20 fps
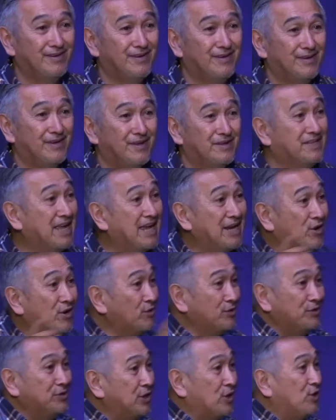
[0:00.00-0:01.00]
They
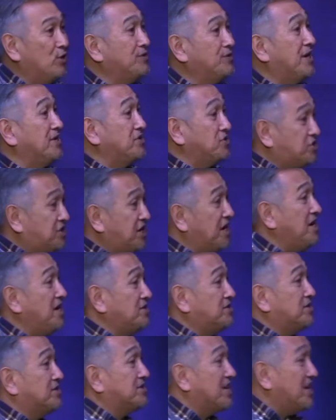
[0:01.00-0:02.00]
don't know that
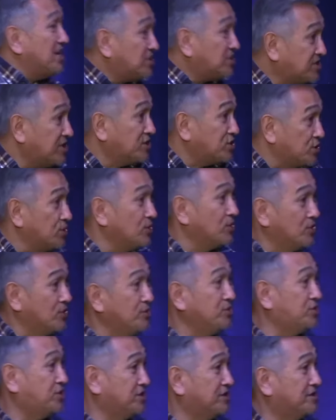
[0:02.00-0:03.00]
Jesus is the
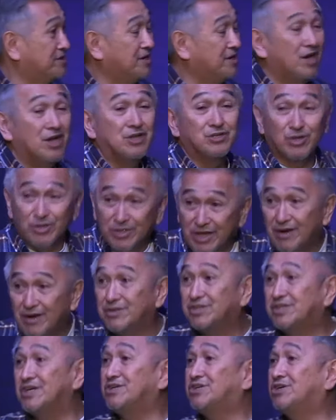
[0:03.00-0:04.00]
solution to their
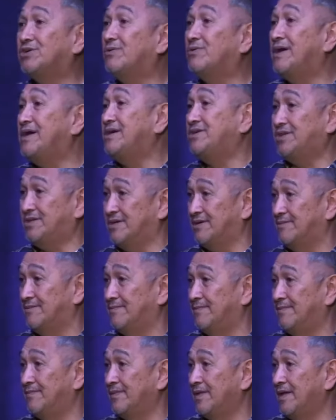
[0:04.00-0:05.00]
situation.
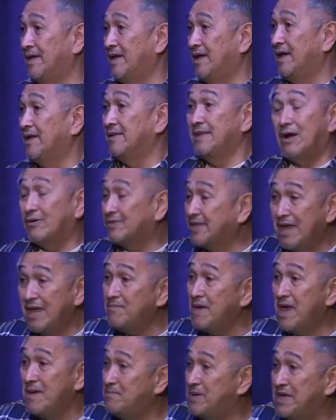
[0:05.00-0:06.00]
Now, they
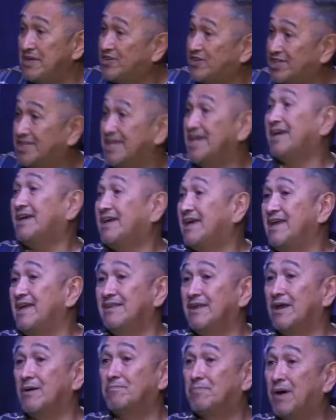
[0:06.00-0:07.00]
may be sick in
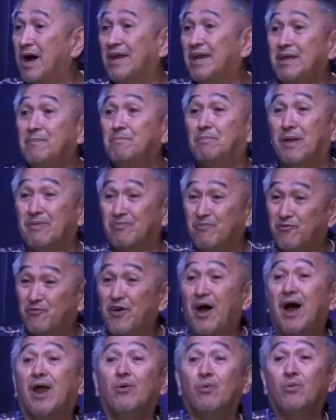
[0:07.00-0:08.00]
their body, but
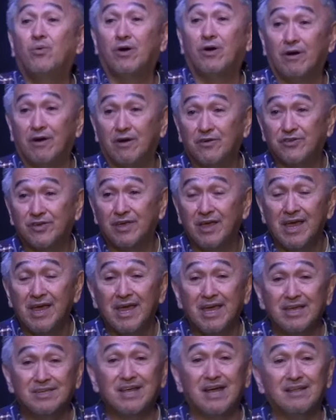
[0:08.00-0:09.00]
far worse
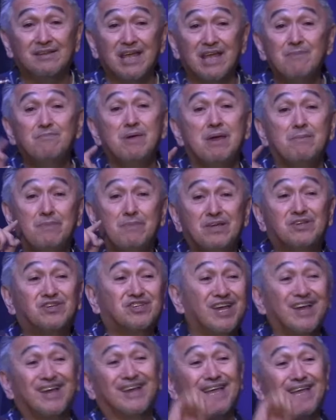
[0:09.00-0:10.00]
is that they may be
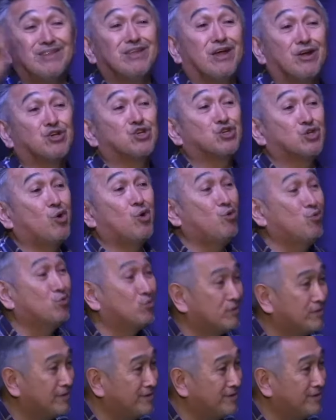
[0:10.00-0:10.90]
sick in their soul.